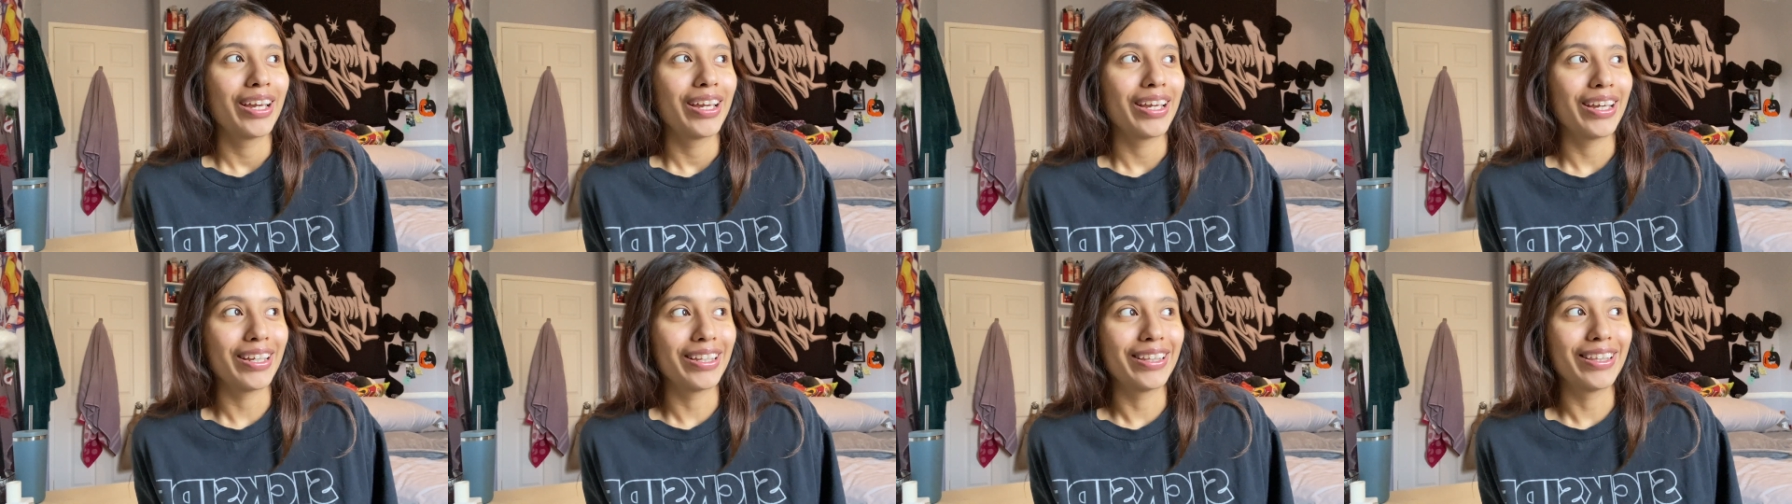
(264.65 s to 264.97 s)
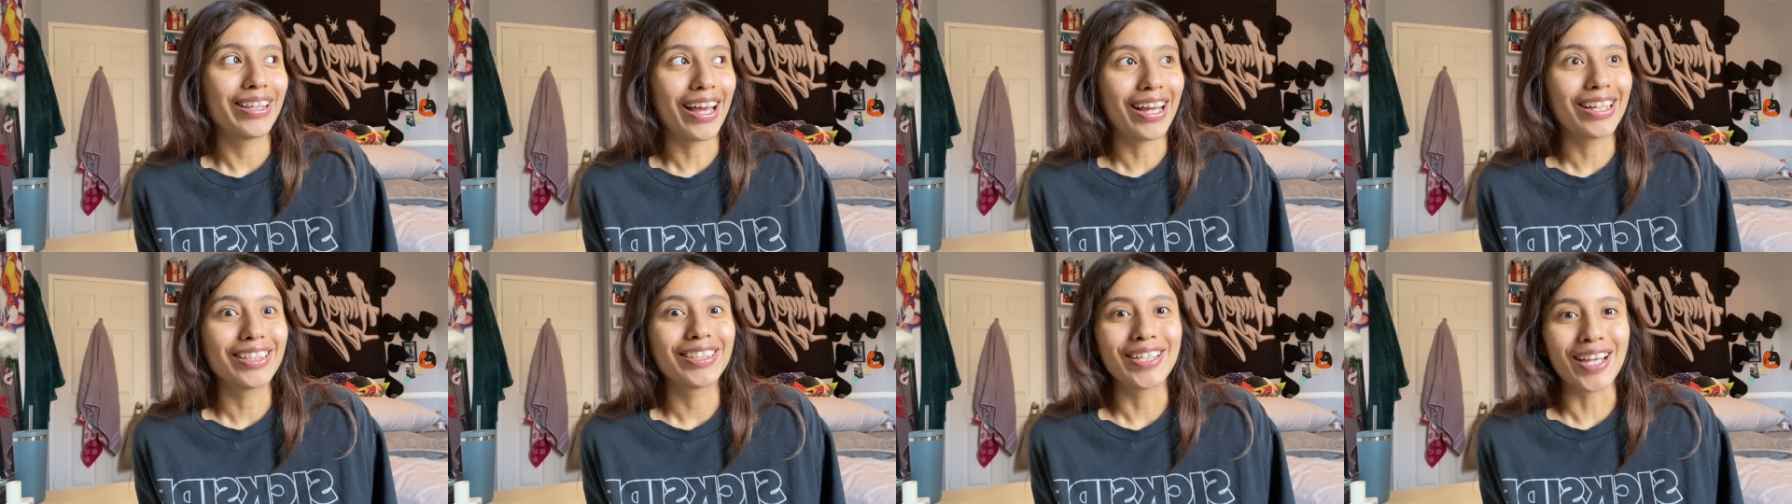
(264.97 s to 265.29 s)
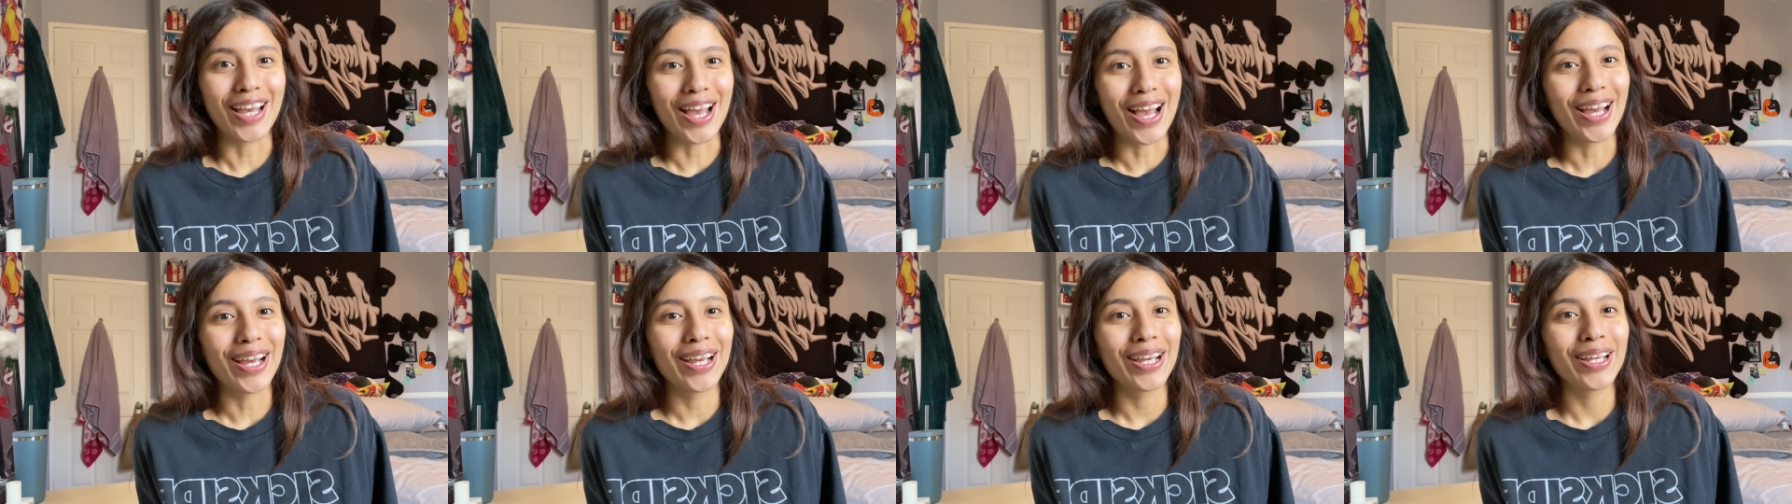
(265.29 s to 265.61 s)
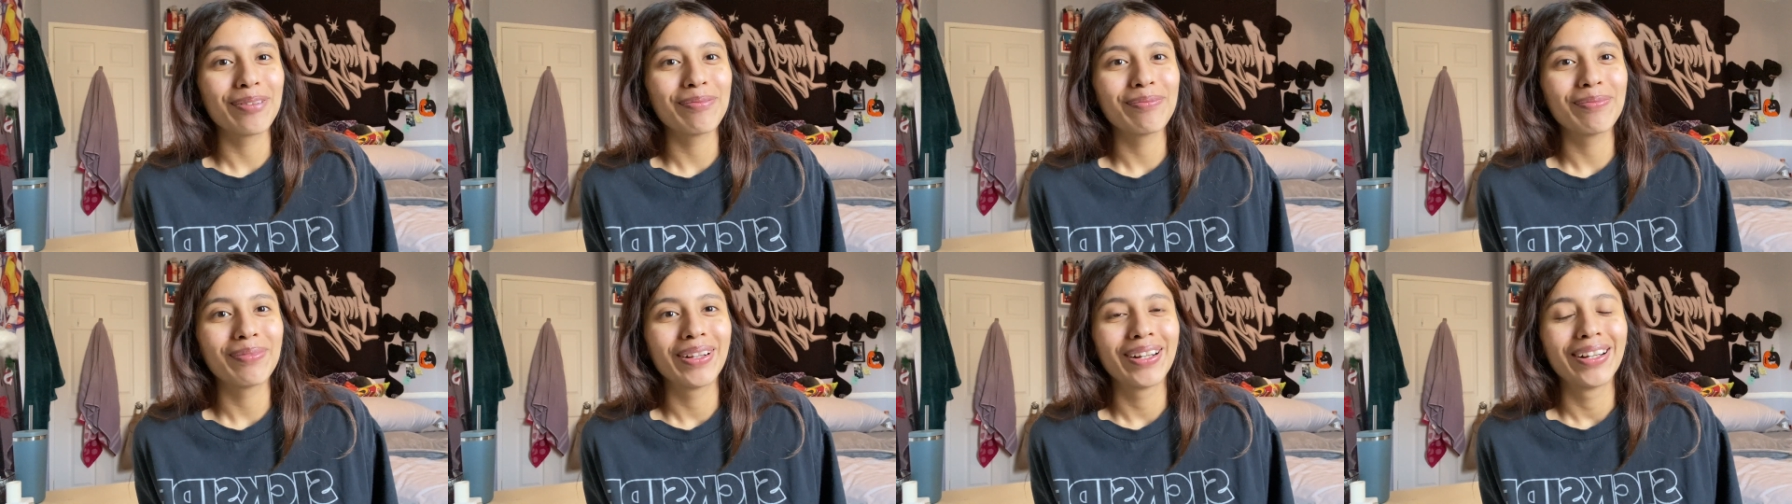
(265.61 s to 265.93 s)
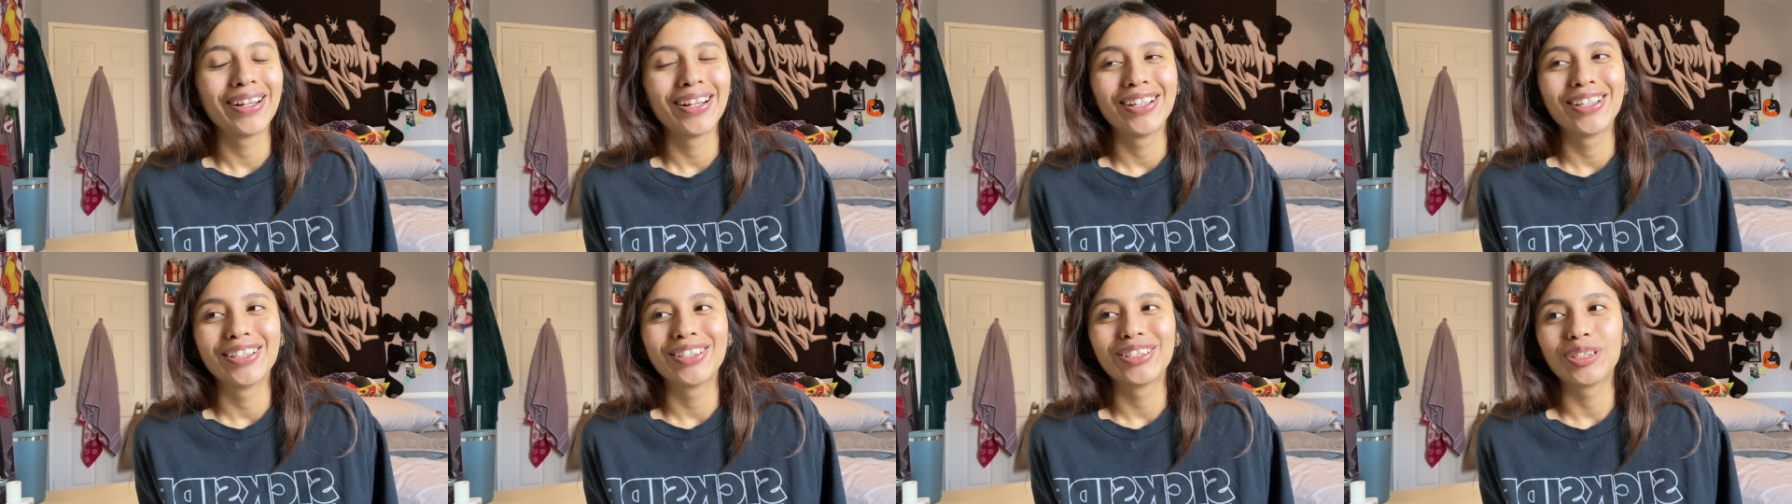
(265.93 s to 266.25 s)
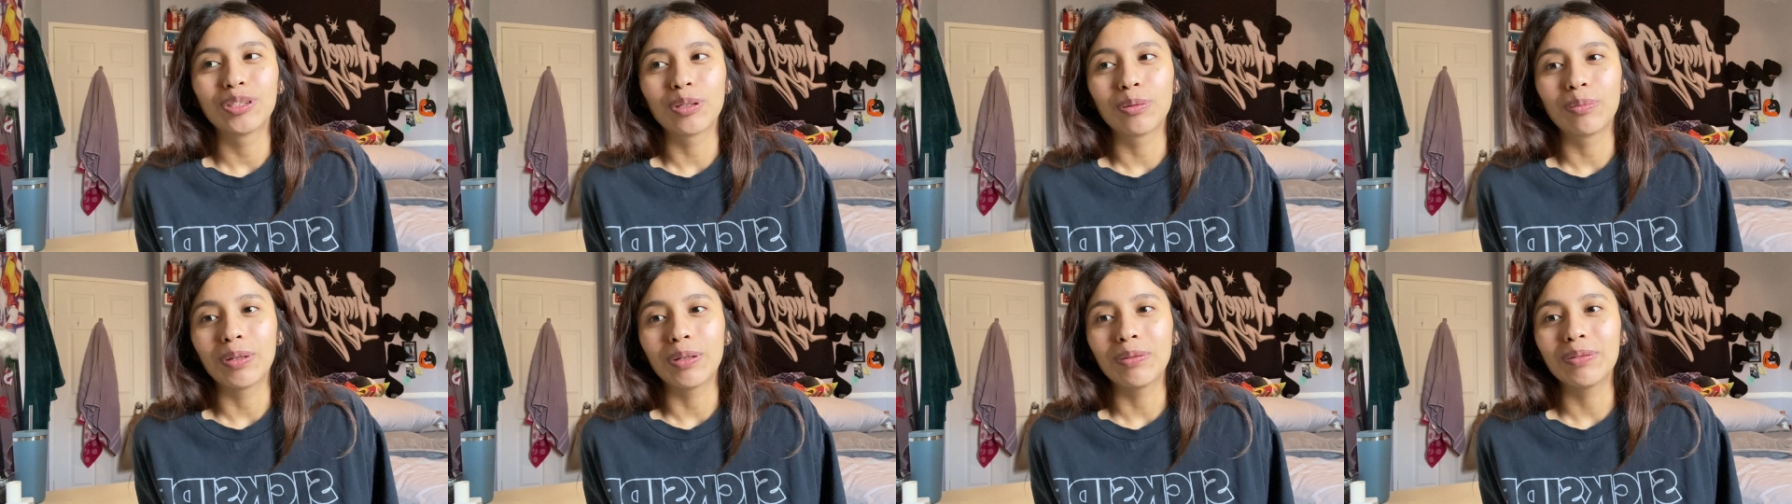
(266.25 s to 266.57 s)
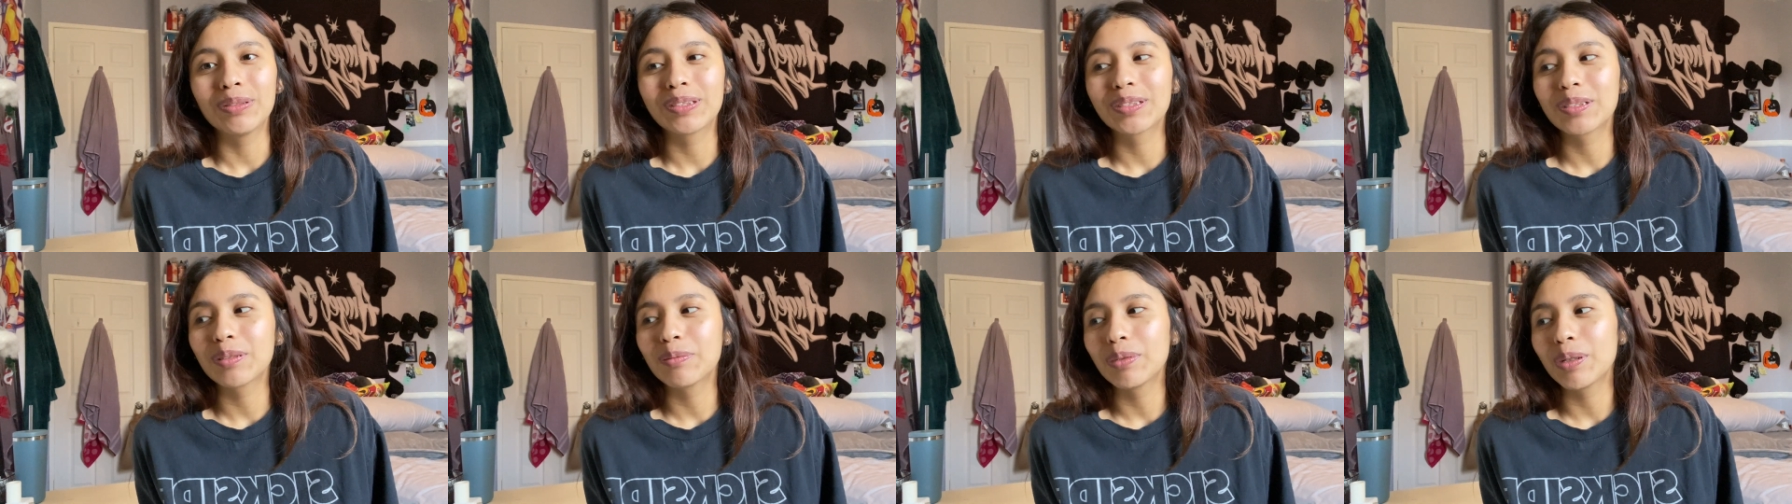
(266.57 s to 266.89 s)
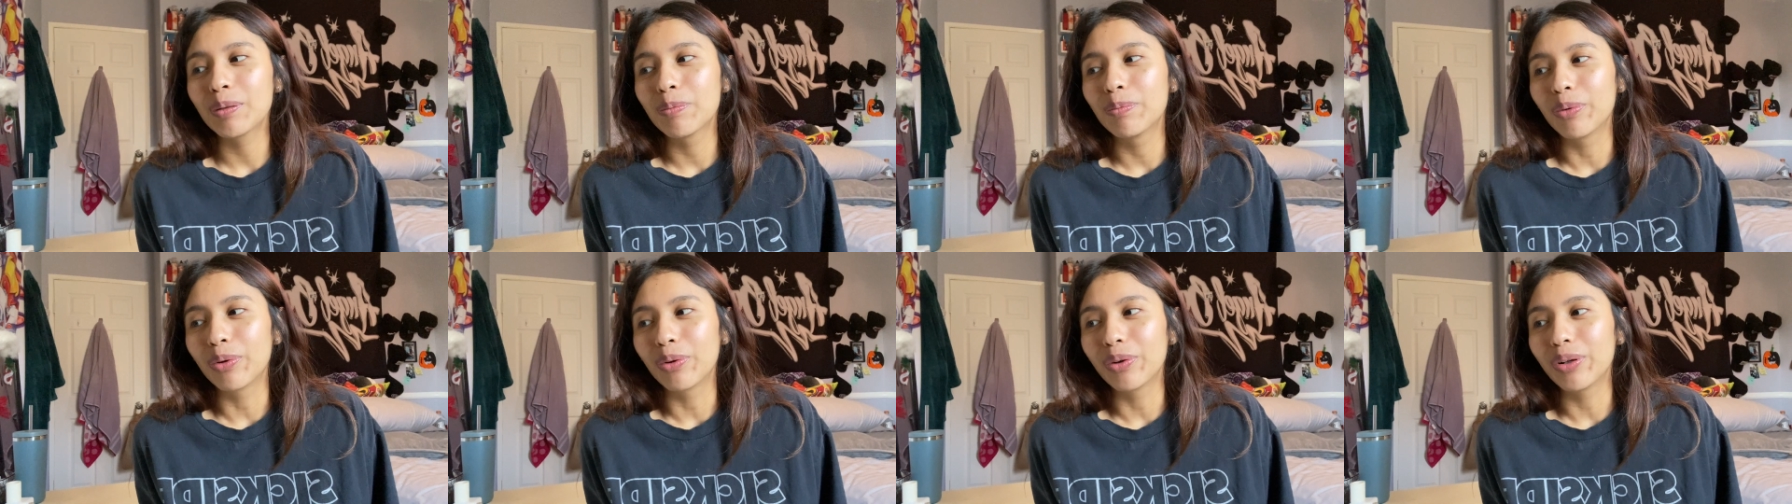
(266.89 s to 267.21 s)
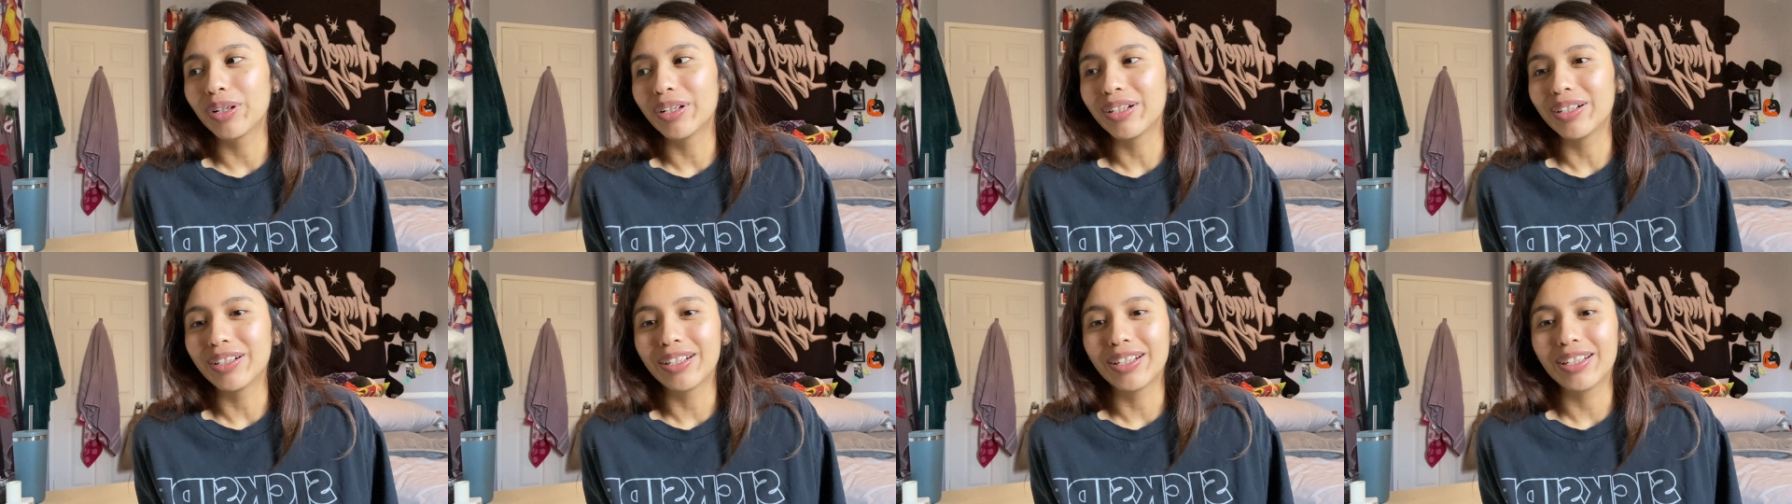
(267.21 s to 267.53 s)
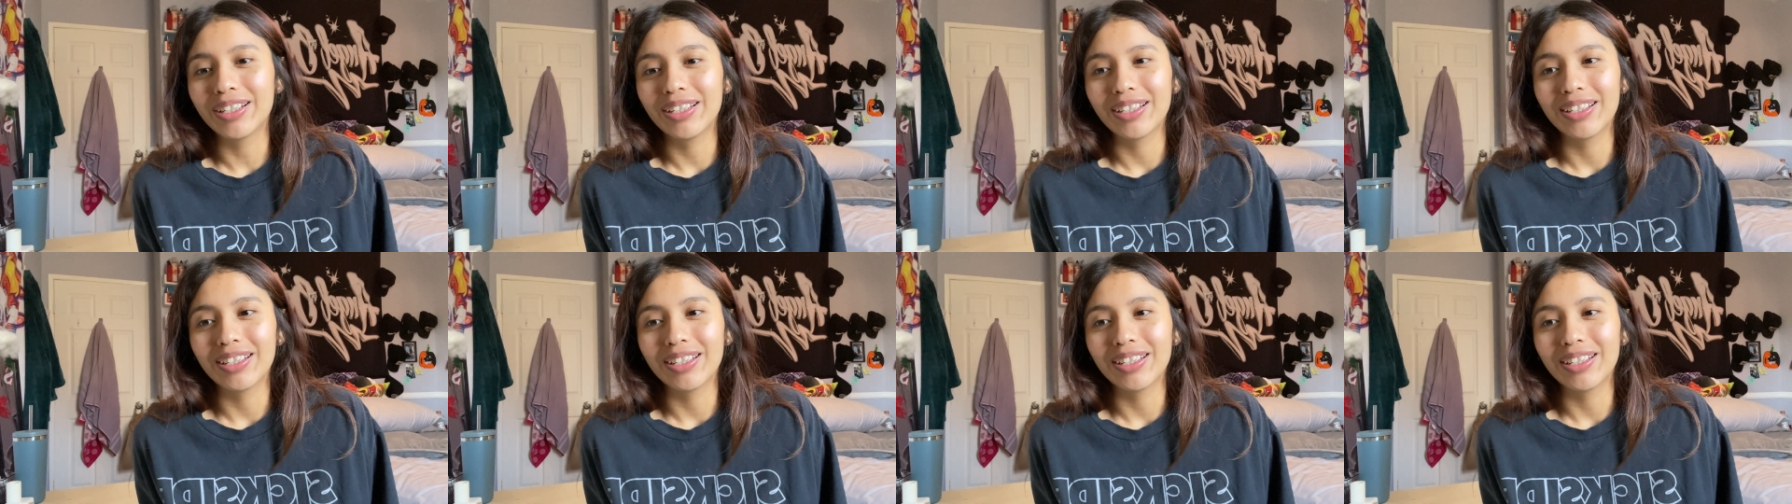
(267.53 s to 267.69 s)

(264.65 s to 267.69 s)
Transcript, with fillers: in that time. So baby's gonna be born